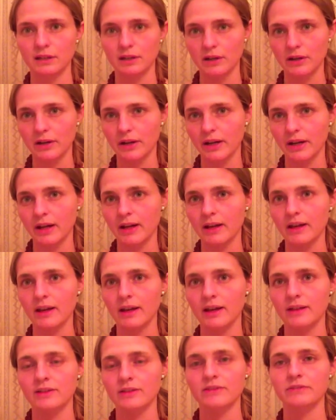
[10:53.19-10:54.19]
learning
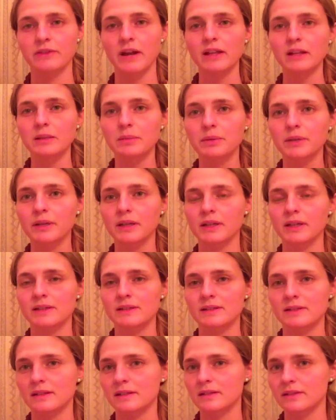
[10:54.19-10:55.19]
and developing
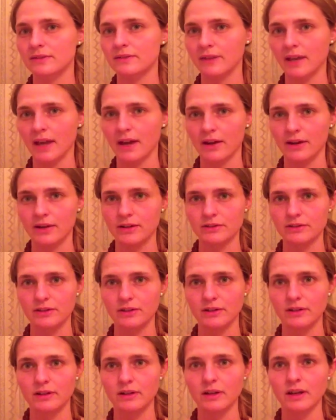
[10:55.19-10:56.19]
his sense of
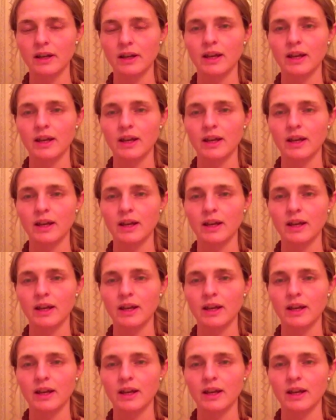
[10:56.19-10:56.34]
character,